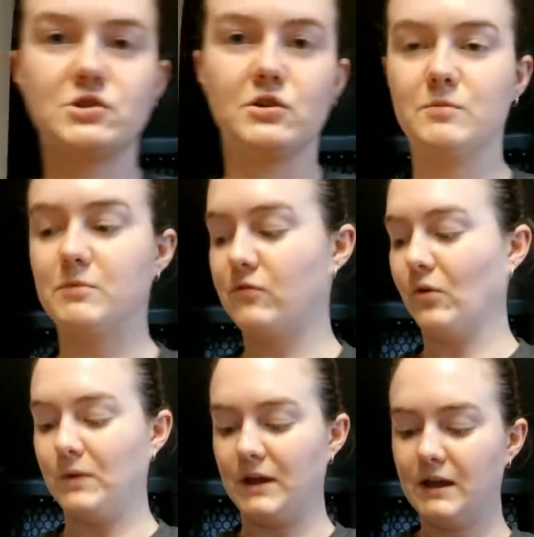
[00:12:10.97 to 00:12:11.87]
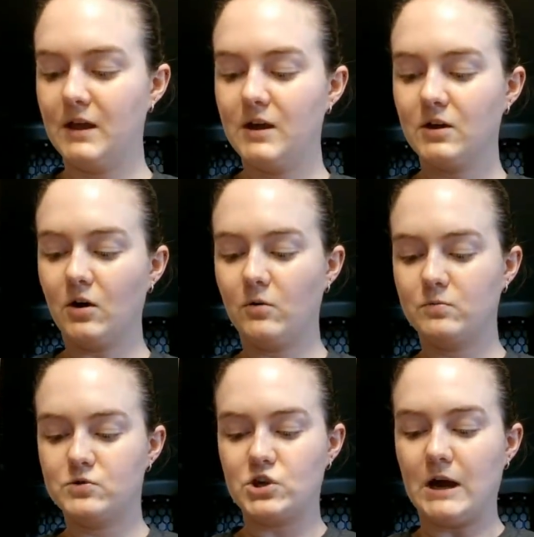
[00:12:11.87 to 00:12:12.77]
show you before we
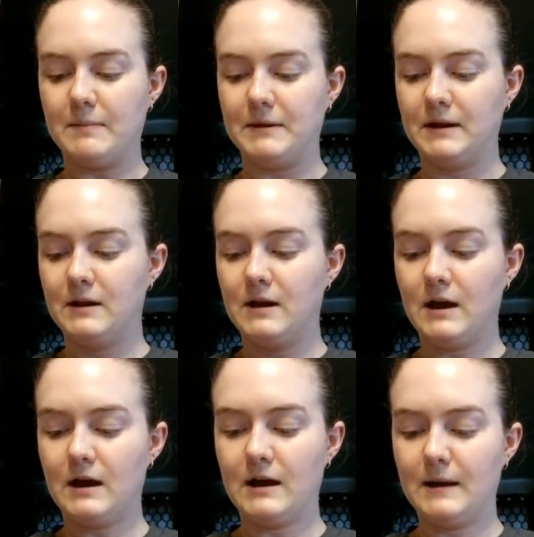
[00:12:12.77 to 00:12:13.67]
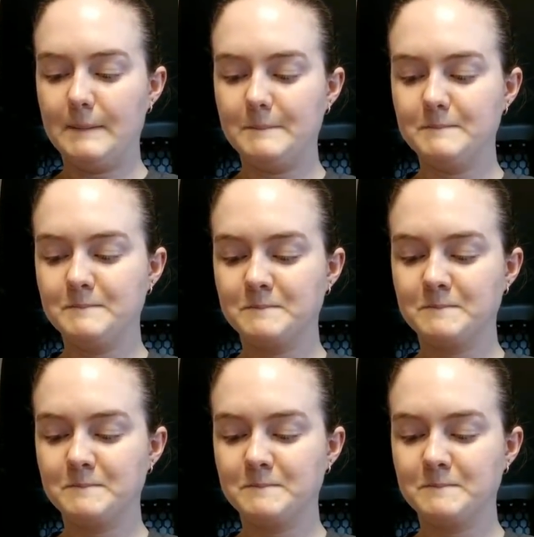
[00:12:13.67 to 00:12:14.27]
go chopping. Oh,